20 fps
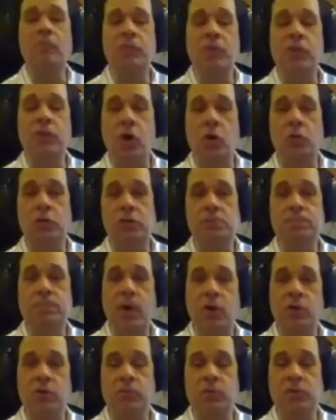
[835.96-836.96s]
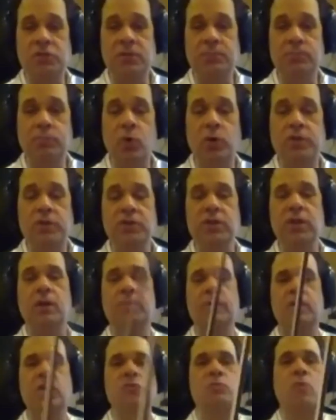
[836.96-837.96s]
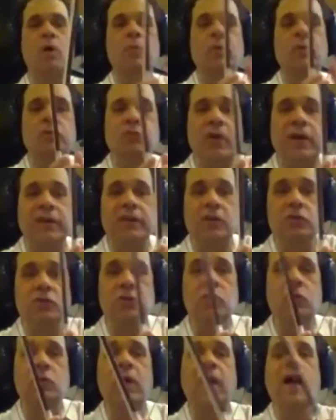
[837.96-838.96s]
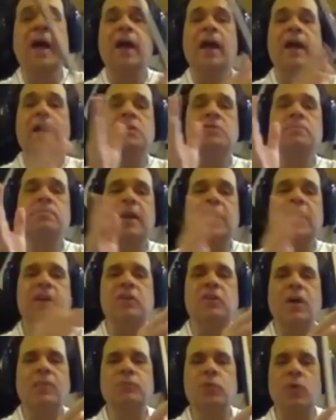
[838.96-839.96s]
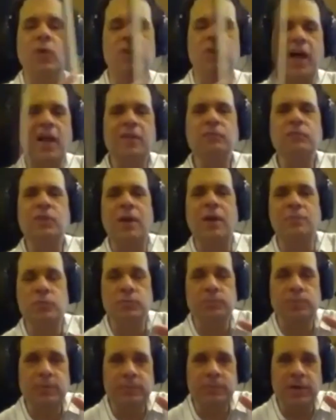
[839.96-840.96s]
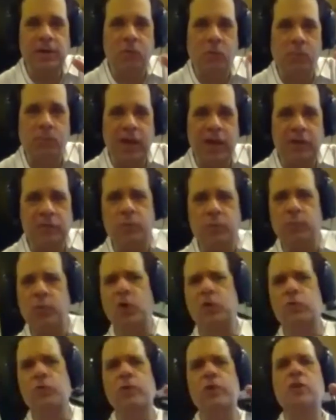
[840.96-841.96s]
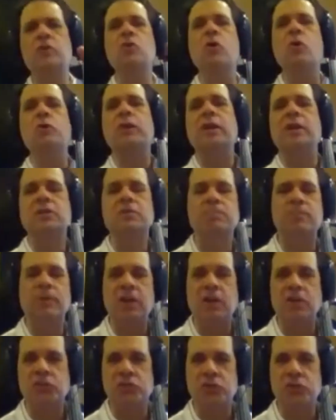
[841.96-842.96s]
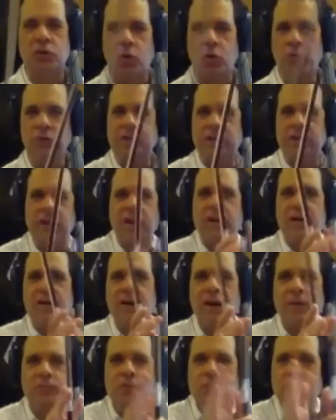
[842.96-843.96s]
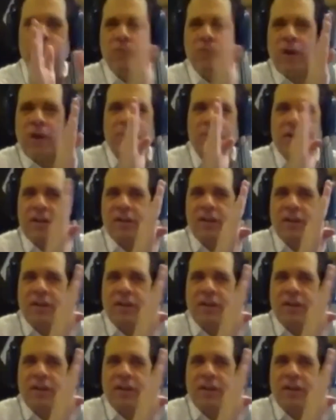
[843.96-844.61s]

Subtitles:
note is part of what's important there, because what we're trying to do is make it comfortable. A lot of times when people have a bad vibrato on a note, it's because they're only comfortable vibrating like